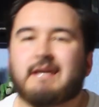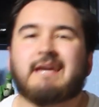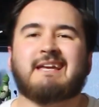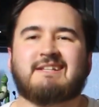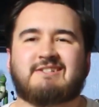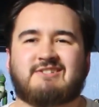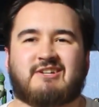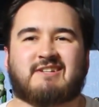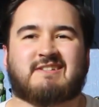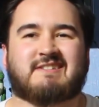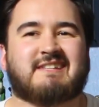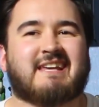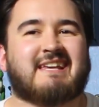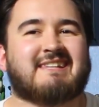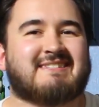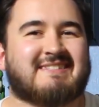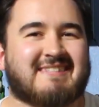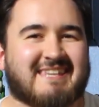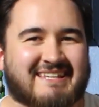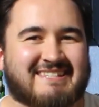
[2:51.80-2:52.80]
It just
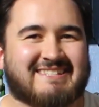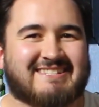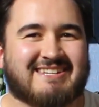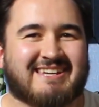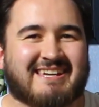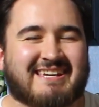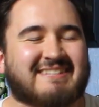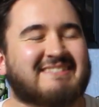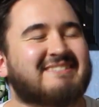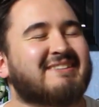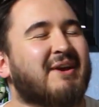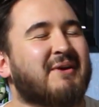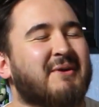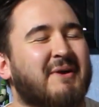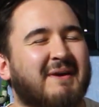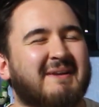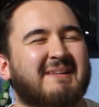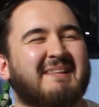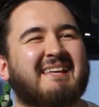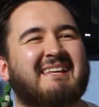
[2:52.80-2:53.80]
says this year, so
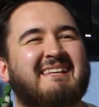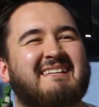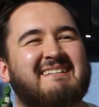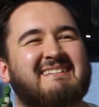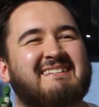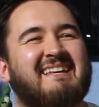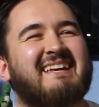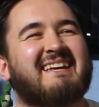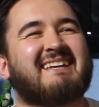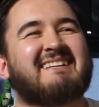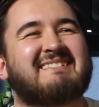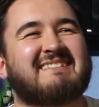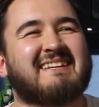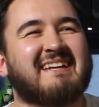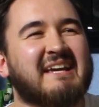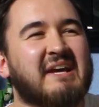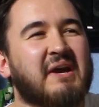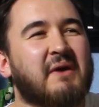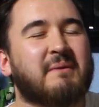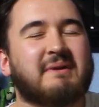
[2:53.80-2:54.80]

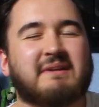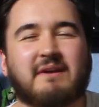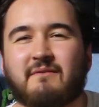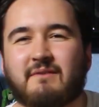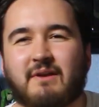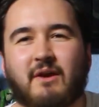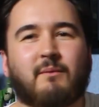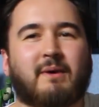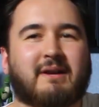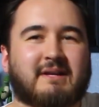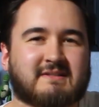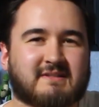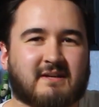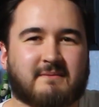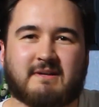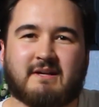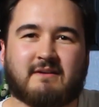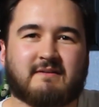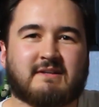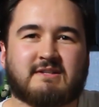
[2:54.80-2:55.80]
we don't know when it's
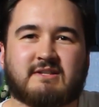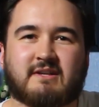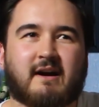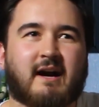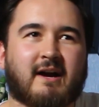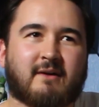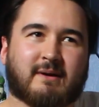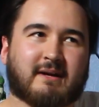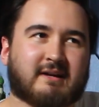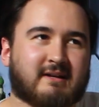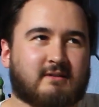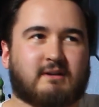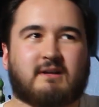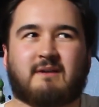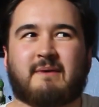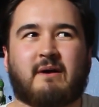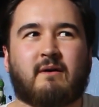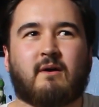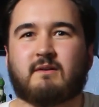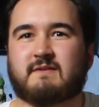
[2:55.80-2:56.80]
coming out this year. I reckon it'll
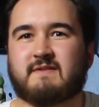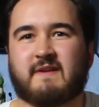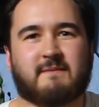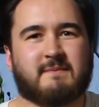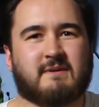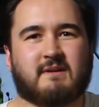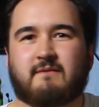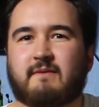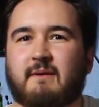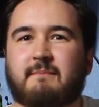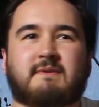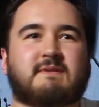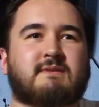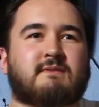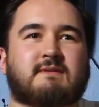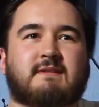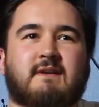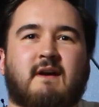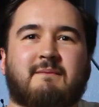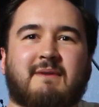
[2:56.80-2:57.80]
come out October, November
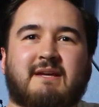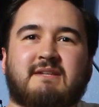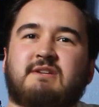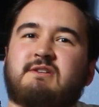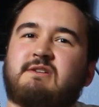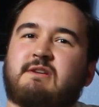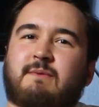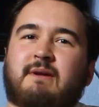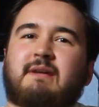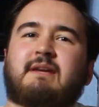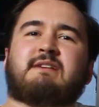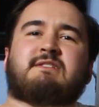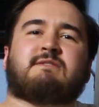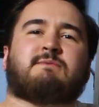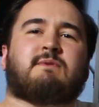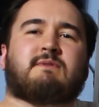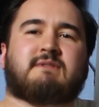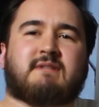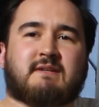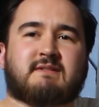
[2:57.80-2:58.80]
sort of time. That's usually when Gears of
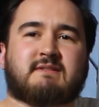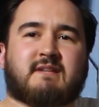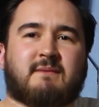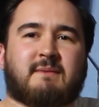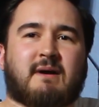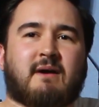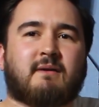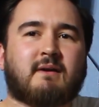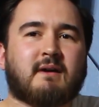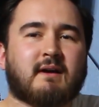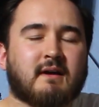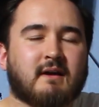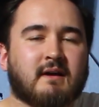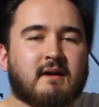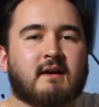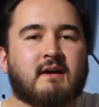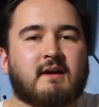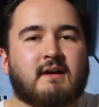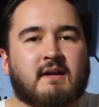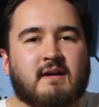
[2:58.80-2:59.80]
War does come out.
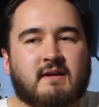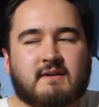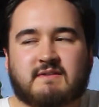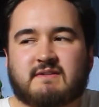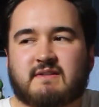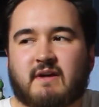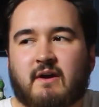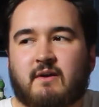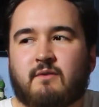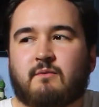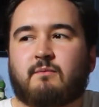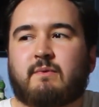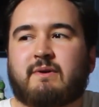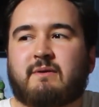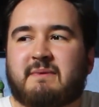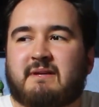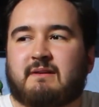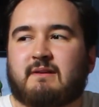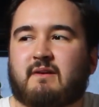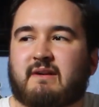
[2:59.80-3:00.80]
So
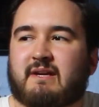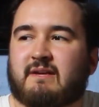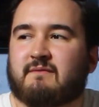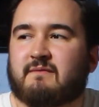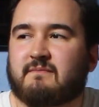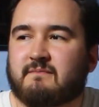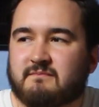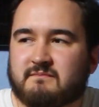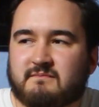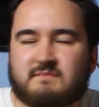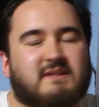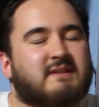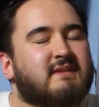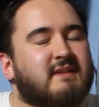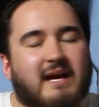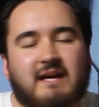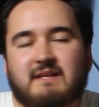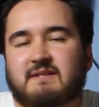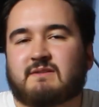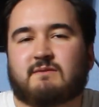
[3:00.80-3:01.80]
we'll be looking for
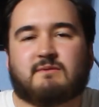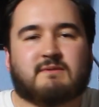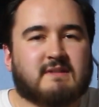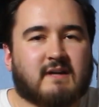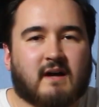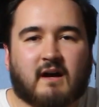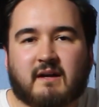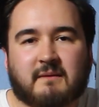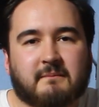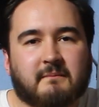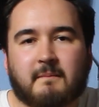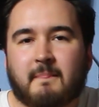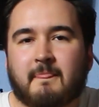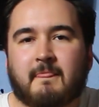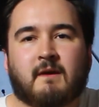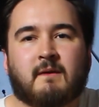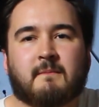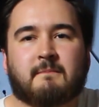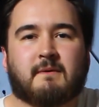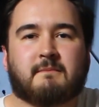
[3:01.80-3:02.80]
that sort of time,
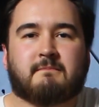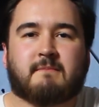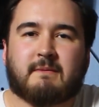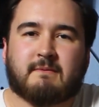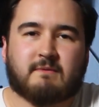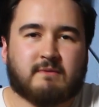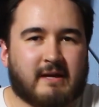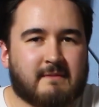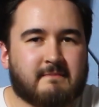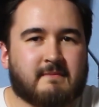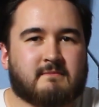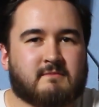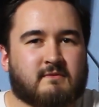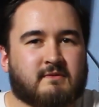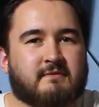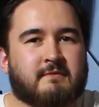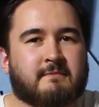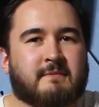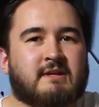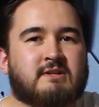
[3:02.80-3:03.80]
but maybe we'll get a bit
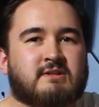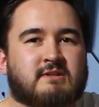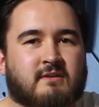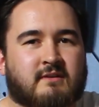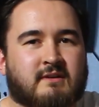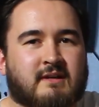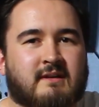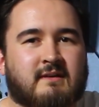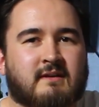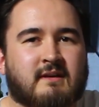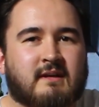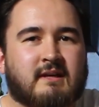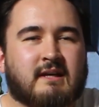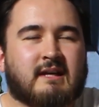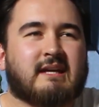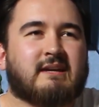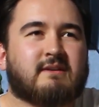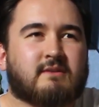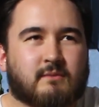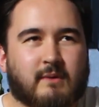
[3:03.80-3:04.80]
more information on it.
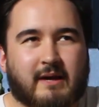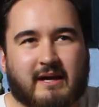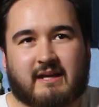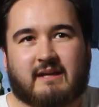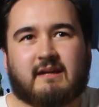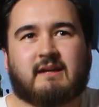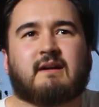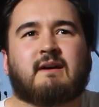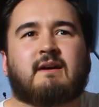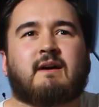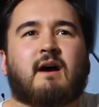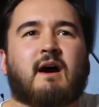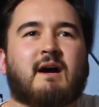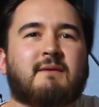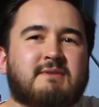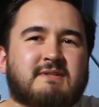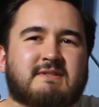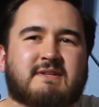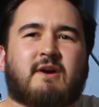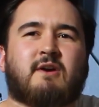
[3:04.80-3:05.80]
Either way,
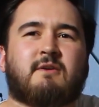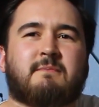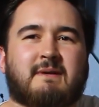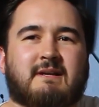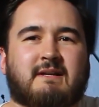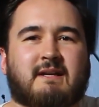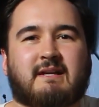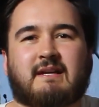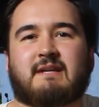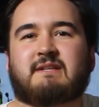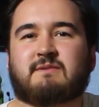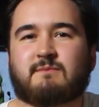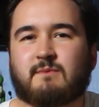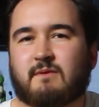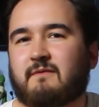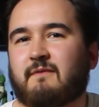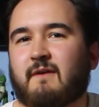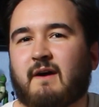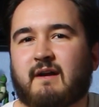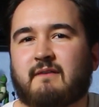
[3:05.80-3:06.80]
I'm just hoping that Gears of
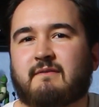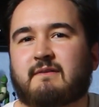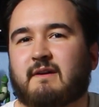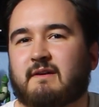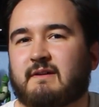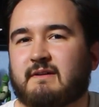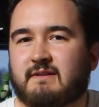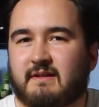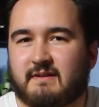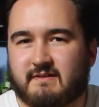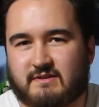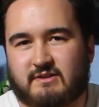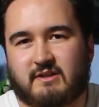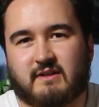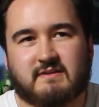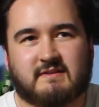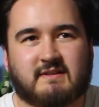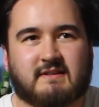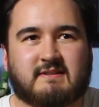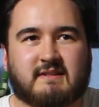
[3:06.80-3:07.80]
War 5 kind of does
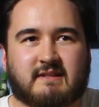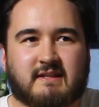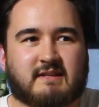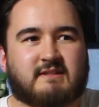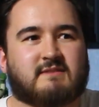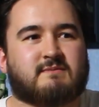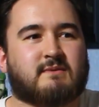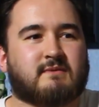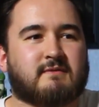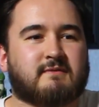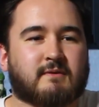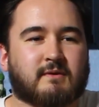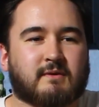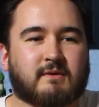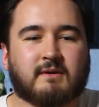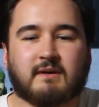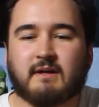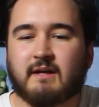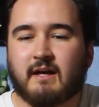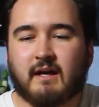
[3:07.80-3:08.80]
justice to Gears of War
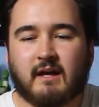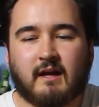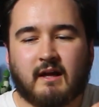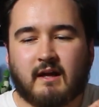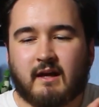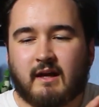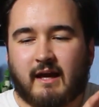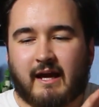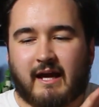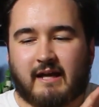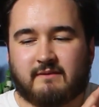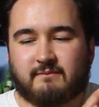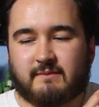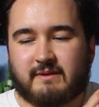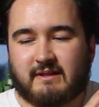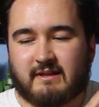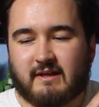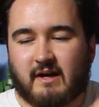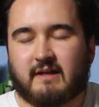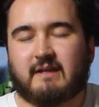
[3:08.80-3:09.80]
4. And
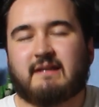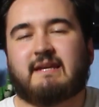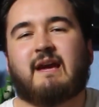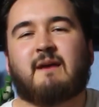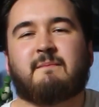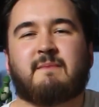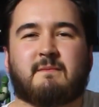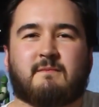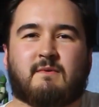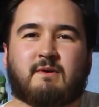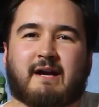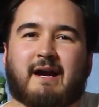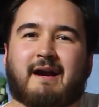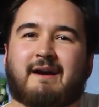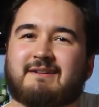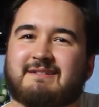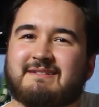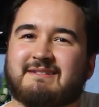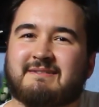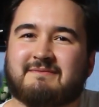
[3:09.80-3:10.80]
we kind of get a bit more
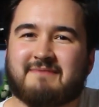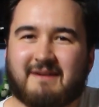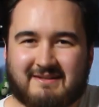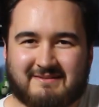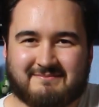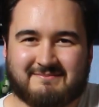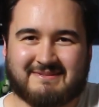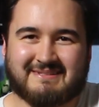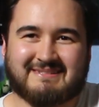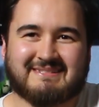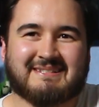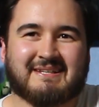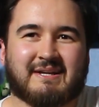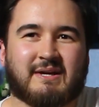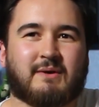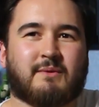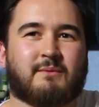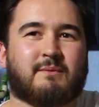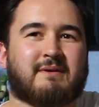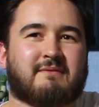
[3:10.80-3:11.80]
character development
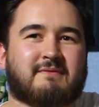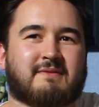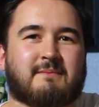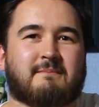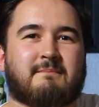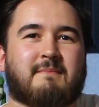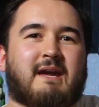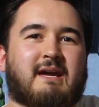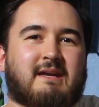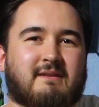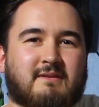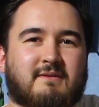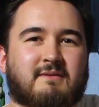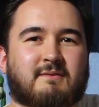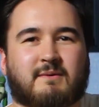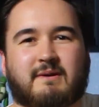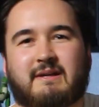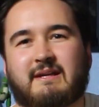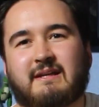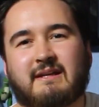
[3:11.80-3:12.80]
with the main
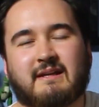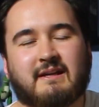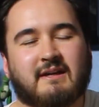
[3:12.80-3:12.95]
3